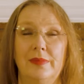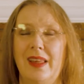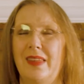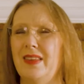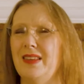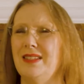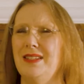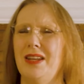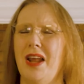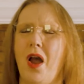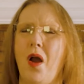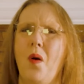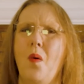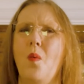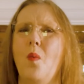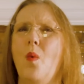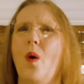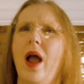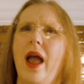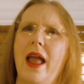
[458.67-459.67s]
Now, there's
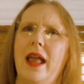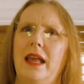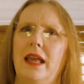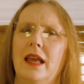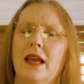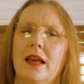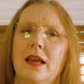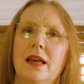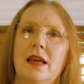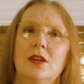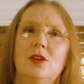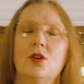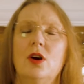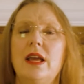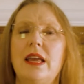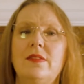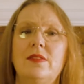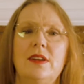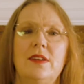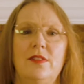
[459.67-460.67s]
no way,
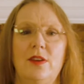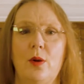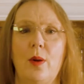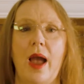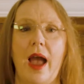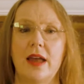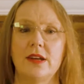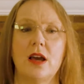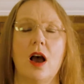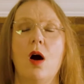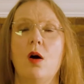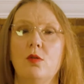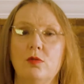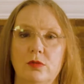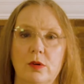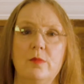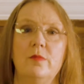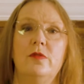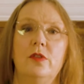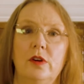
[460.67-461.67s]
not even if you had a whole
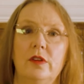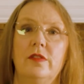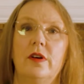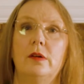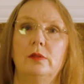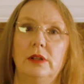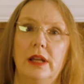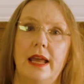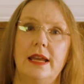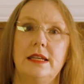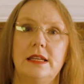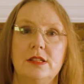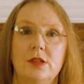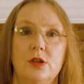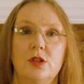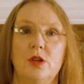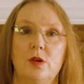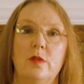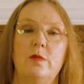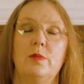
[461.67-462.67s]
room full of old ladies,
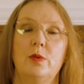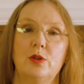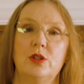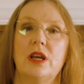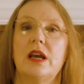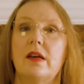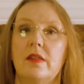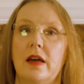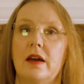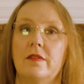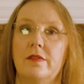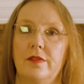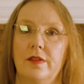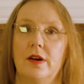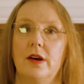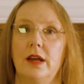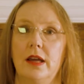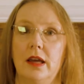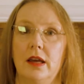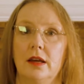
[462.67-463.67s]
could you have put out that
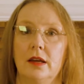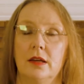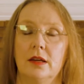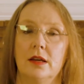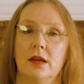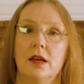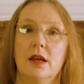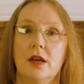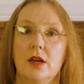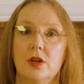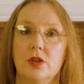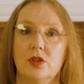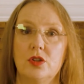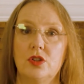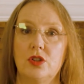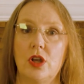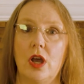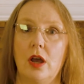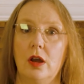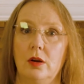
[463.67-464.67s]
fire.
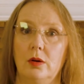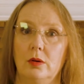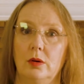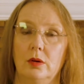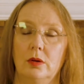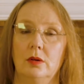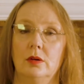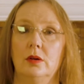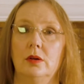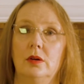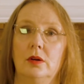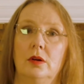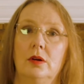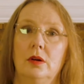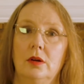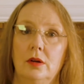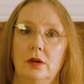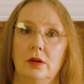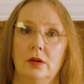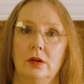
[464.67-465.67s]
So
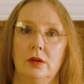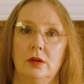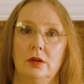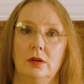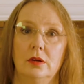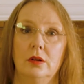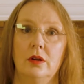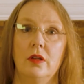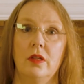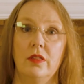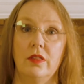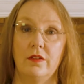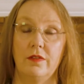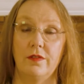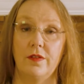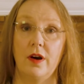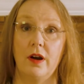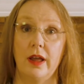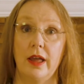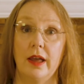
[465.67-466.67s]
the
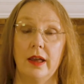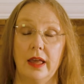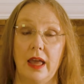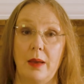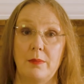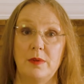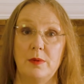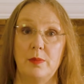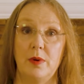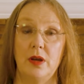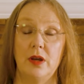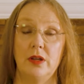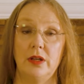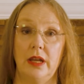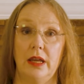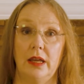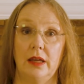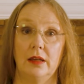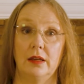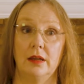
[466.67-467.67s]
fire kept
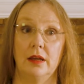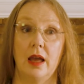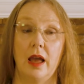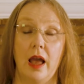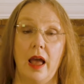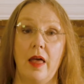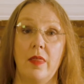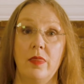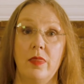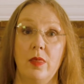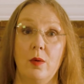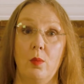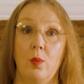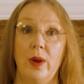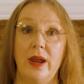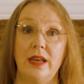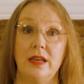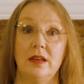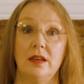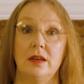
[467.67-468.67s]
burning and the
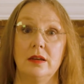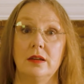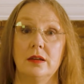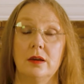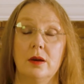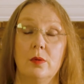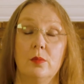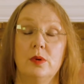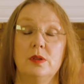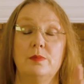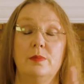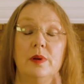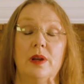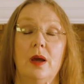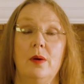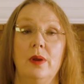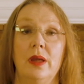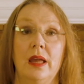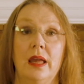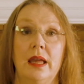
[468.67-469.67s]
wind was
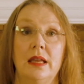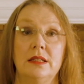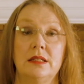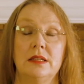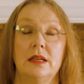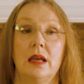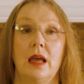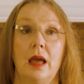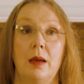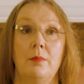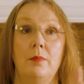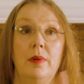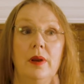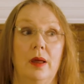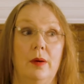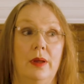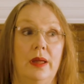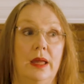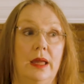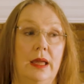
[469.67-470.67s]
blowing it and
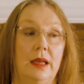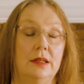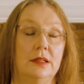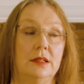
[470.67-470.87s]
blowing it.